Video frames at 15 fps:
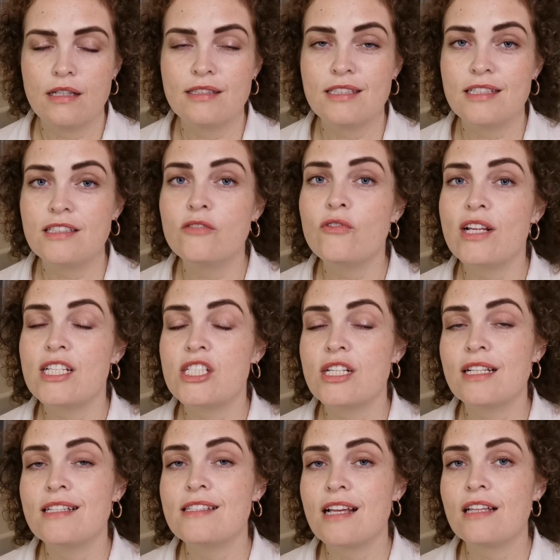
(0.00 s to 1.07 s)
I did
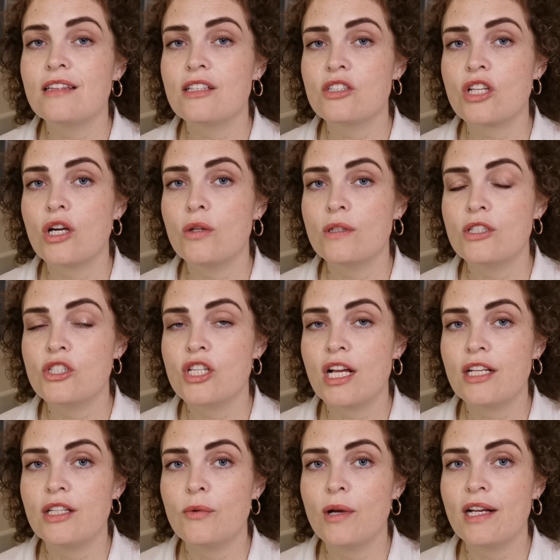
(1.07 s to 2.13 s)
originally set this goal in
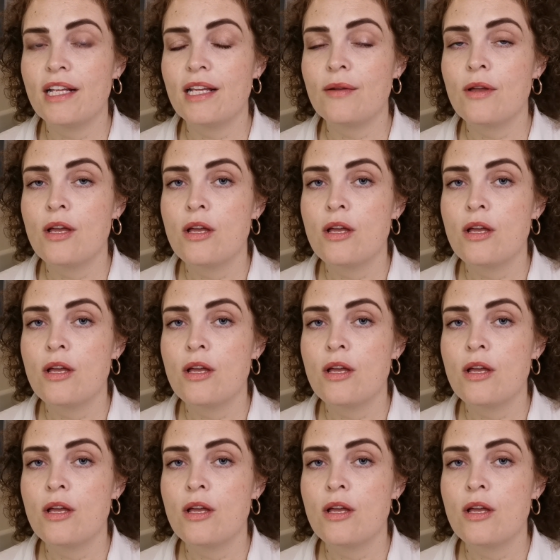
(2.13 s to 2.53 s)
January,